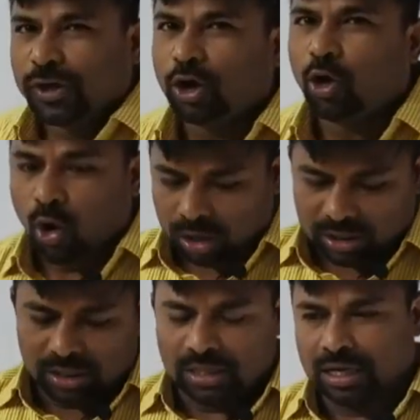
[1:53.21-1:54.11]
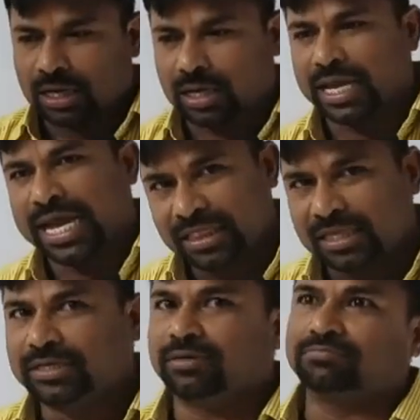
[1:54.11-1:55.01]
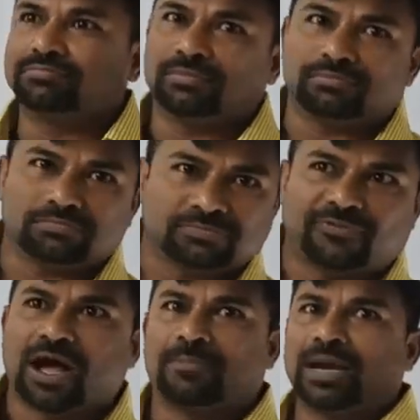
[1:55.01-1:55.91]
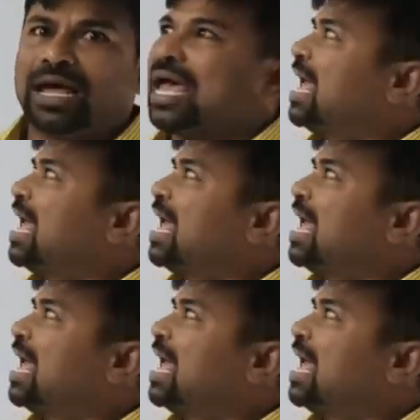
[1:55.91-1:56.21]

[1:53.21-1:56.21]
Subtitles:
we call the nth term formula